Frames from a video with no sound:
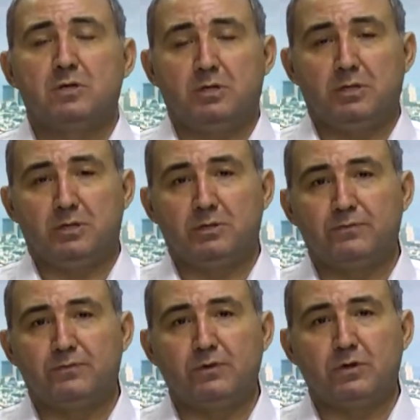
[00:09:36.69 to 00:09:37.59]
the
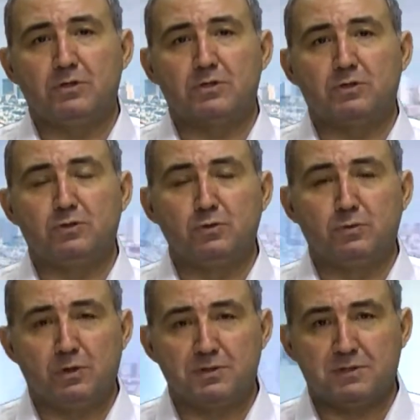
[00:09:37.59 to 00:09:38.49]
first
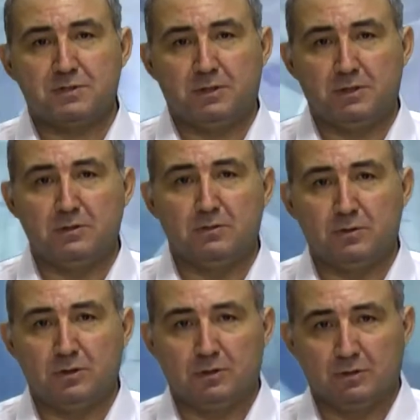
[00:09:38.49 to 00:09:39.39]
university in the
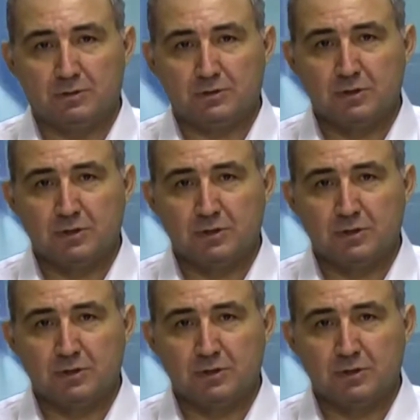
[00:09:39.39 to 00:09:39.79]
world